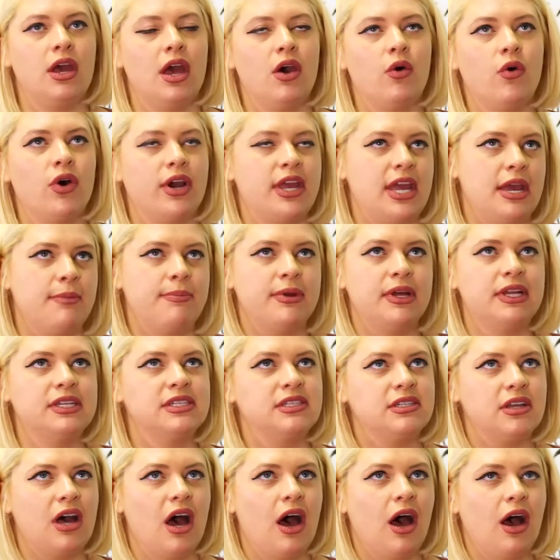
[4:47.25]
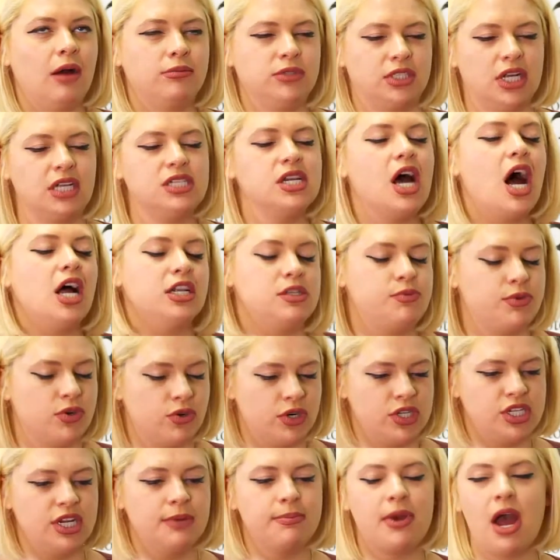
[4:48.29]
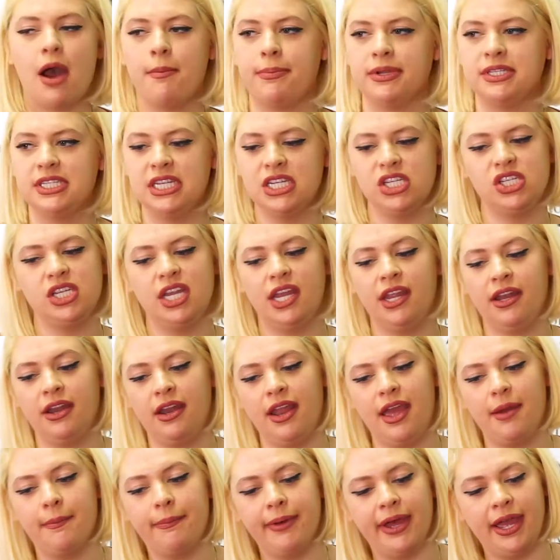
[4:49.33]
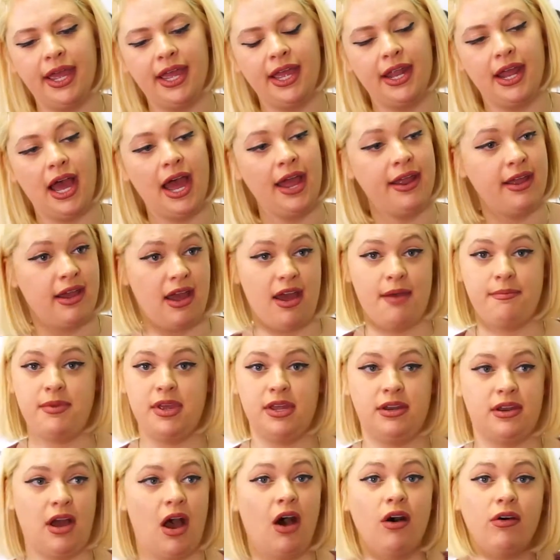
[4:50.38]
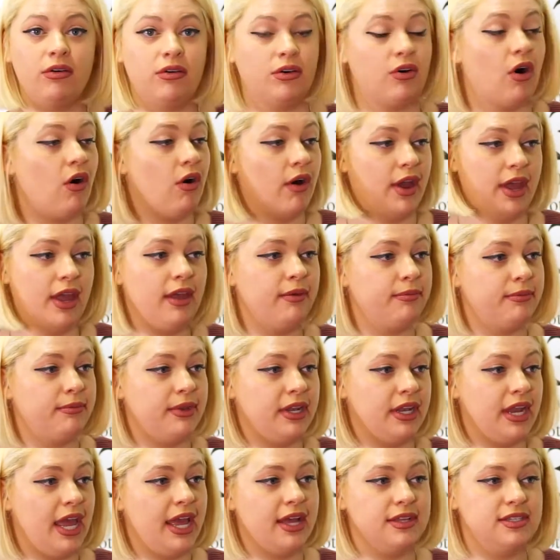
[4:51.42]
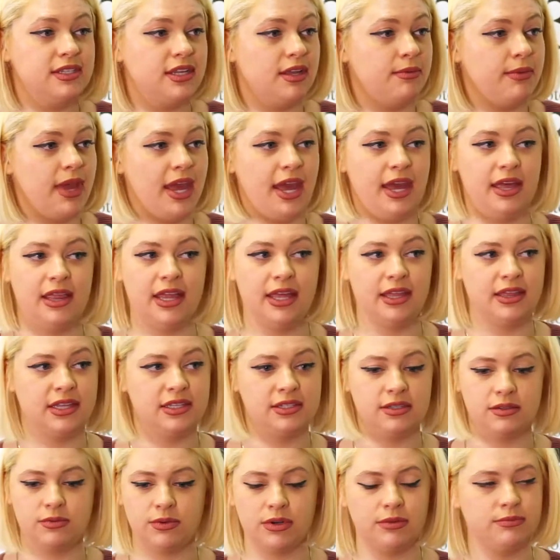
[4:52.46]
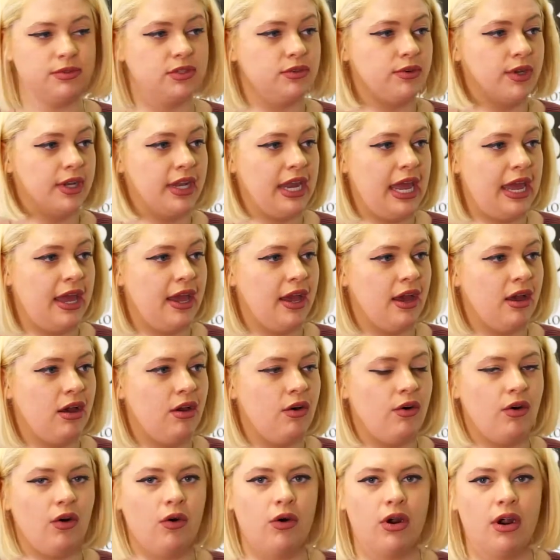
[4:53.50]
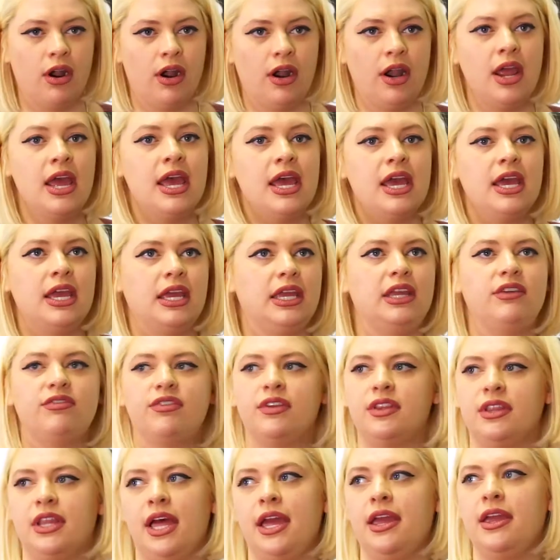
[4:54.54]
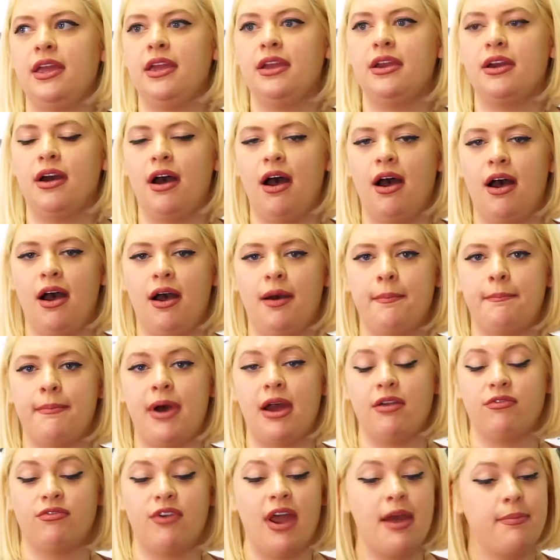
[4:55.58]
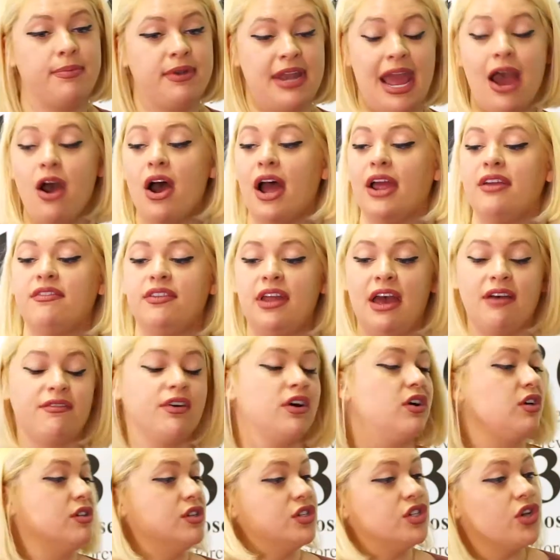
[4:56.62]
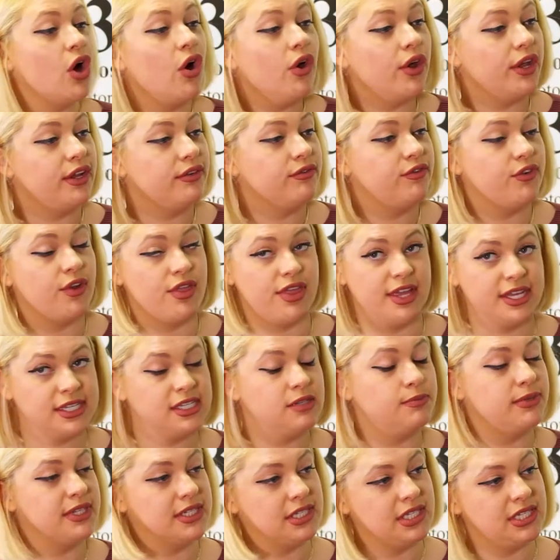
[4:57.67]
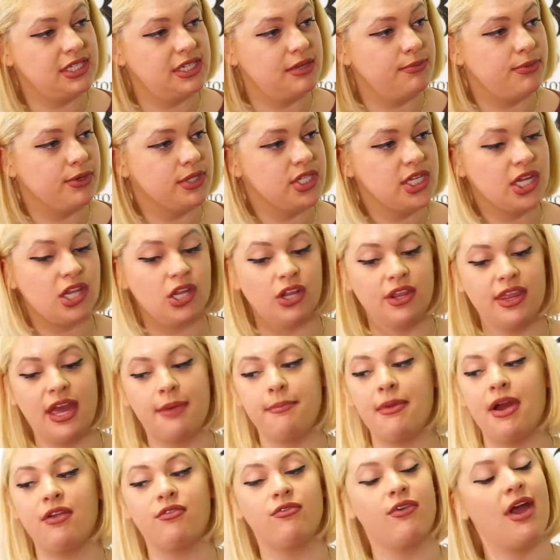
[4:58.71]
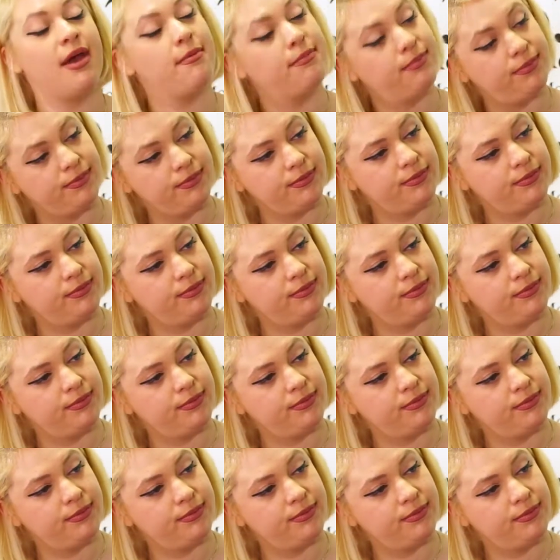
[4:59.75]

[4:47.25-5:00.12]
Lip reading: on campus judge an entrepreneurship competition. But I mean, I'll call him and ask him, hey, like, this is what I'm doing now, or even like my rep. Now I even have a consultant for this business in particular that my rep